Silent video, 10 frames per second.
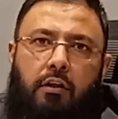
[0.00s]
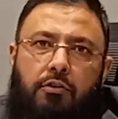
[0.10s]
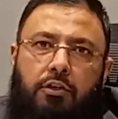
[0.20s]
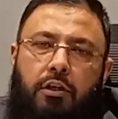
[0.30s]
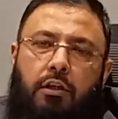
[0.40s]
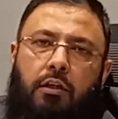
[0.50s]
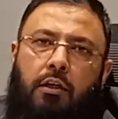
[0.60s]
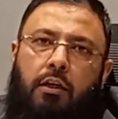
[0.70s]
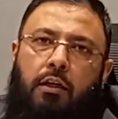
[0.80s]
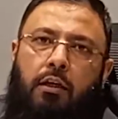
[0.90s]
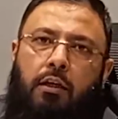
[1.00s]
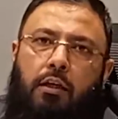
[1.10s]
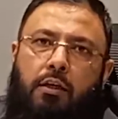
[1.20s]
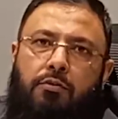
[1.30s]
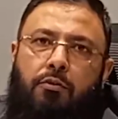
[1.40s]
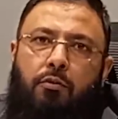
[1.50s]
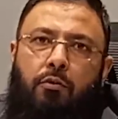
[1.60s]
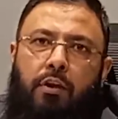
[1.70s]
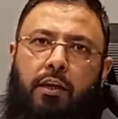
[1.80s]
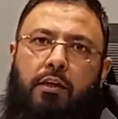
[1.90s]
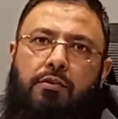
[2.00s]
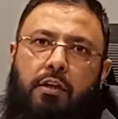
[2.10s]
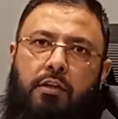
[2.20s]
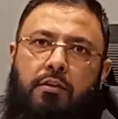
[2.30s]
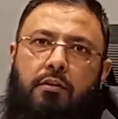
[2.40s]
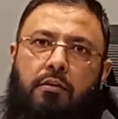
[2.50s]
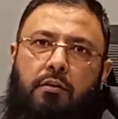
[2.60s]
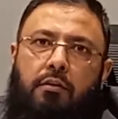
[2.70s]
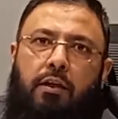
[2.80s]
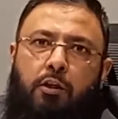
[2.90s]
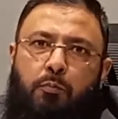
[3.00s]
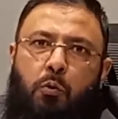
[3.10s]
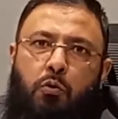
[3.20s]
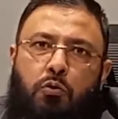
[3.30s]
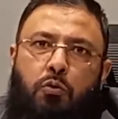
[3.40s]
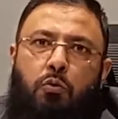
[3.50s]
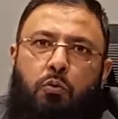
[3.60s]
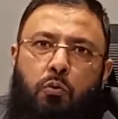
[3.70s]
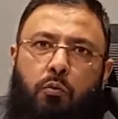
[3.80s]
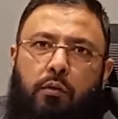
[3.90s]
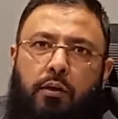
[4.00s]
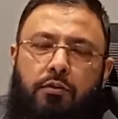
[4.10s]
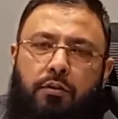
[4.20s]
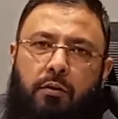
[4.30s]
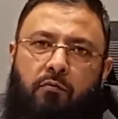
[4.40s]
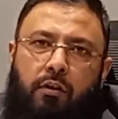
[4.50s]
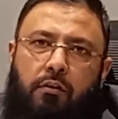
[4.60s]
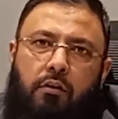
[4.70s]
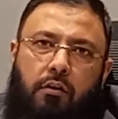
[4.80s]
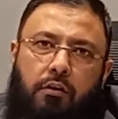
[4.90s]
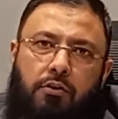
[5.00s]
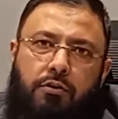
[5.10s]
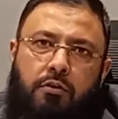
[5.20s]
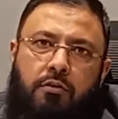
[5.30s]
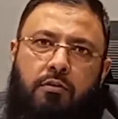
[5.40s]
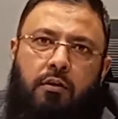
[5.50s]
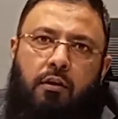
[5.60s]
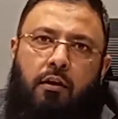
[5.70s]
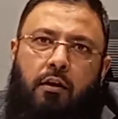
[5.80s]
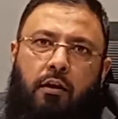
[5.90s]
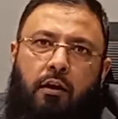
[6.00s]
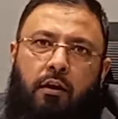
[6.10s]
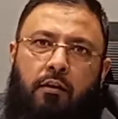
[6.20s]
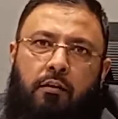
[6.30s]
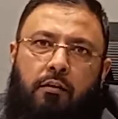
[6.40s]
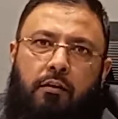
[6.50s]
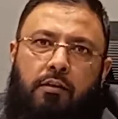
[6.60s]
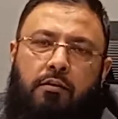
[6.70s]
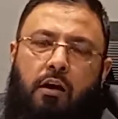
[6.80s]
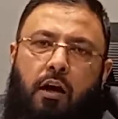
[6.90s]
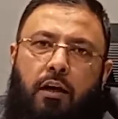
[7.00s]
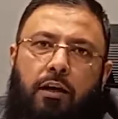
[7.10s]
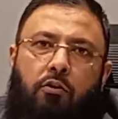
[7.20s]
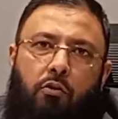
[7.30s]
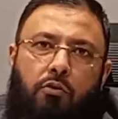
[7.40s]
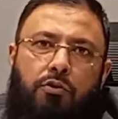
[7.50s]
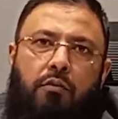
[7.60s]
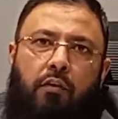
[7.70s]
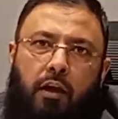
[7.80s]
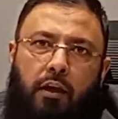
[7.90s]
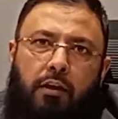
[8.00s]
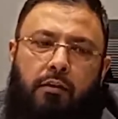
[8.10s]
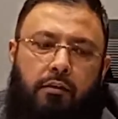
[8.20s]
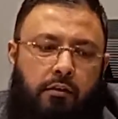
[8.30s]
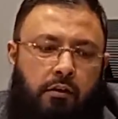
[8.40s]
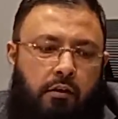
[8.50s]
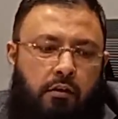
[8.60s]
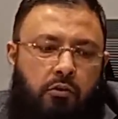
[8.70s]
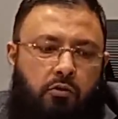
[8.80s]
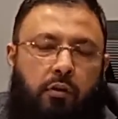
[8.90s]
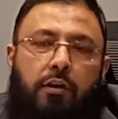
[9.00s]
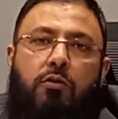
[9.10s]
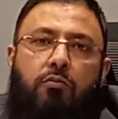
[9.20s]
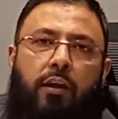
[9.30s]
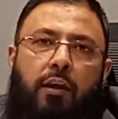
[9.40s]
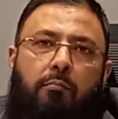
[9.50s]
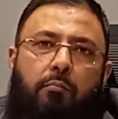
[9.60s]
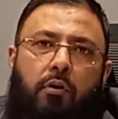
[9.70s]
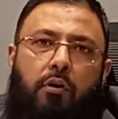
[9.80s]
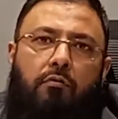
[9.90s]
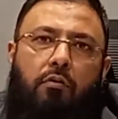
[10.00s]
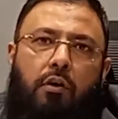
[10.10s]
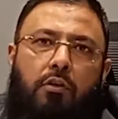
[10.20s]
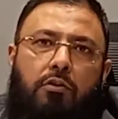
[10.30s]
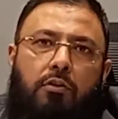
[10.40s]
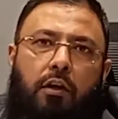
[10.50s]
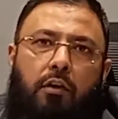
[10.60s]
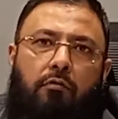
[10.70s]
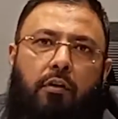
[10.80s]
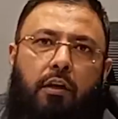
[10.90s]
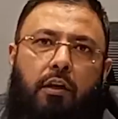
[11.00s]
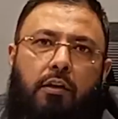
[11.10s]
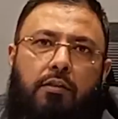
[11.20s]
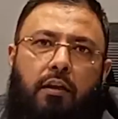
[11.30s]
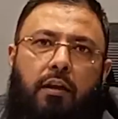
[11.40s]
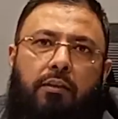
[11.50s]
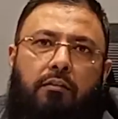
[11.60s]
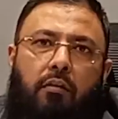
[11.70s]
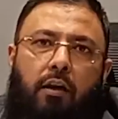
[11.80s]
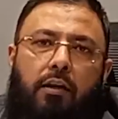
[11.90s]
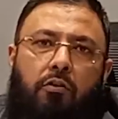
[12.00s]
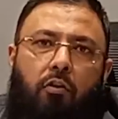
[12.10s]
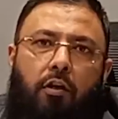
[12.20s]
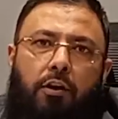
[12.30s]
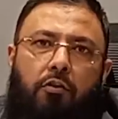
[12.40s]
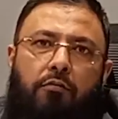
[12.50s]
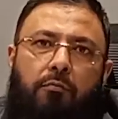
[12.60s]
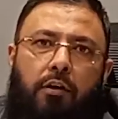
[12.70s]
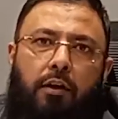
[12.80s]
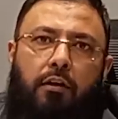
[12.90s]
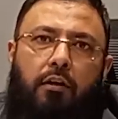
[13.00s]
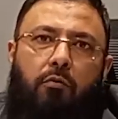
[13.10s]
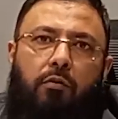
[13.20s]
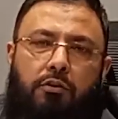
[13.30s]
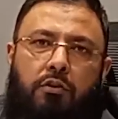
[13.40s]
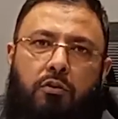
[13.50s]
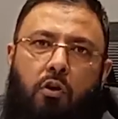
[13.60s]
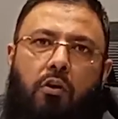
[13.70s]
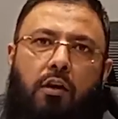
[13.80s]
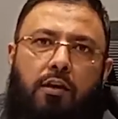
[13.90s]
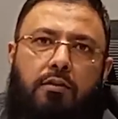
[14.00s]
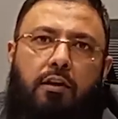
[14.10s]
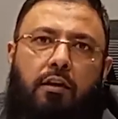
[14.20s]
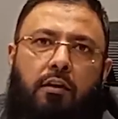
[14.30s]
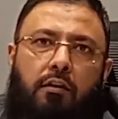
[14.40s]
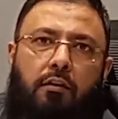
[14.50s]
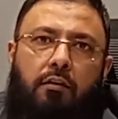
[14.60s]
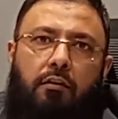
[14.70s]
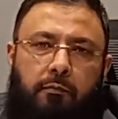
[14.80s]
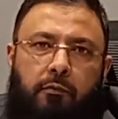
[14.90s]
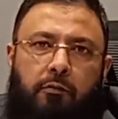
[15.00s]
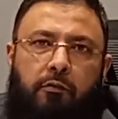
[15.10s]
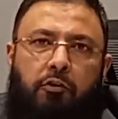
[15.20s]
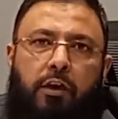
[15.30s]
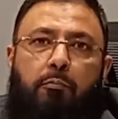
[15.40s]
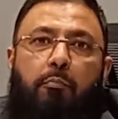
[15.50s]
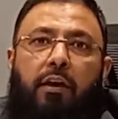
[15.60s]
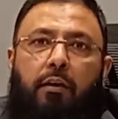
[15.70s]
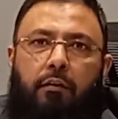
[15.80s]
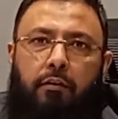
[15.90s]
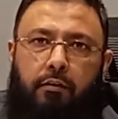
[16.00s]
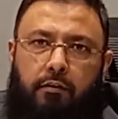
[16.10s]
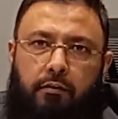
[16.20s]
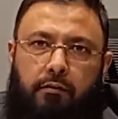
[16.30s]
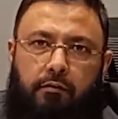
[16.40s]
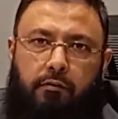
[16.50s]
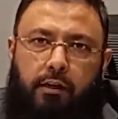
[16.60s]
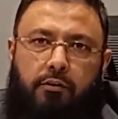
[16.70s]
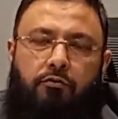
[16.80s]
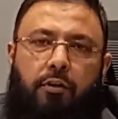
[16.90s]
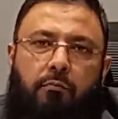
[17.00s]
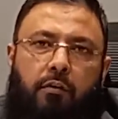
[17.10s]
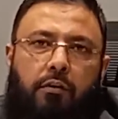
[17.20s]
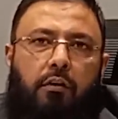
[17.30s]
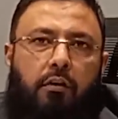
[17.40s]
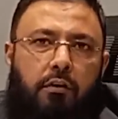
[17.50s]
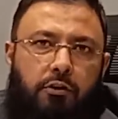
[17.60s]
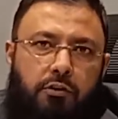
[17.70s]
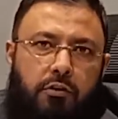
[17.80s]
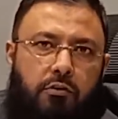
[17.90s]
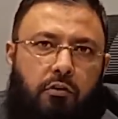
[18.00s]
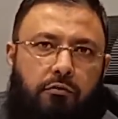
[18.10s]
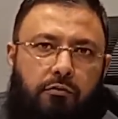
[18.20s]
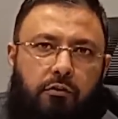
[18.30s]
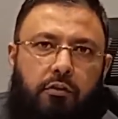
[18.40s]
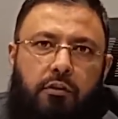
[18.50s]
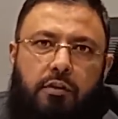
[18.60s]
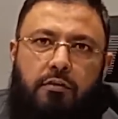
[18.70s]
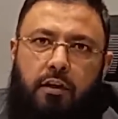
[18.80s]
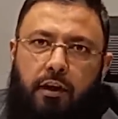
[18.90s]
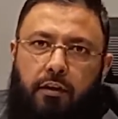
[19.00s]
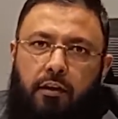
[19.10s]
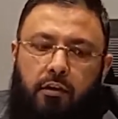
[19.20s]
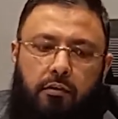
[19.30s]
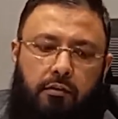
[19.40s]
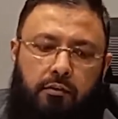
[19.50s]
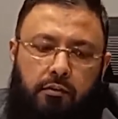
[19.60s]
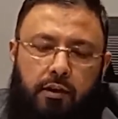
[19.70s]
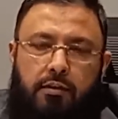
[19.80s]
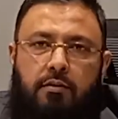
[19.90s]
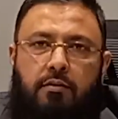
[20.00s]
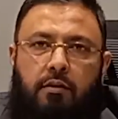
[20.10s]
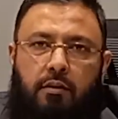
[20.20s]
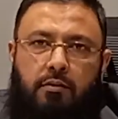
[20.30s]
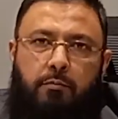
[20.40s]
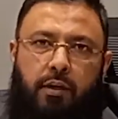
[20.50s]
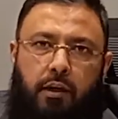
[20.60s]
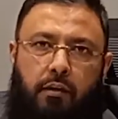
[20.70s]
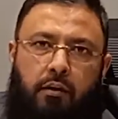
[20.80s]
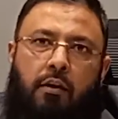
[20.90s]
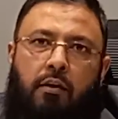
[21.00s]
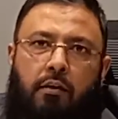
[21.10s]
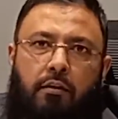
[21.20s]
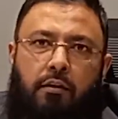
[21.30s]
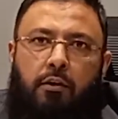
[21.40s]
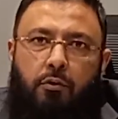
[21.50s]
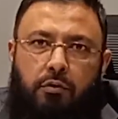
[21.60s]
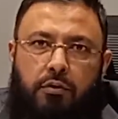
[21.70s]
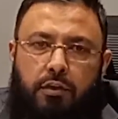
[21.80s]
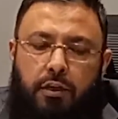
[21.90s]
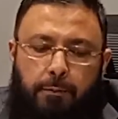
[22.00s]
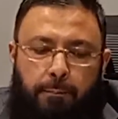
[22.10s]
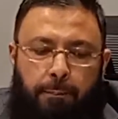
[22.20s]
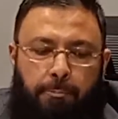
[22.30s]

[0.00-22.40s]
Karachi. As you know, DHA is exposed to extreme weather conditions and it's a highly corrosive area. So it is very important for us that we select the right quality of material which is long lasting and which can bear the extreme weather conditions of this area as it is being near to the sea.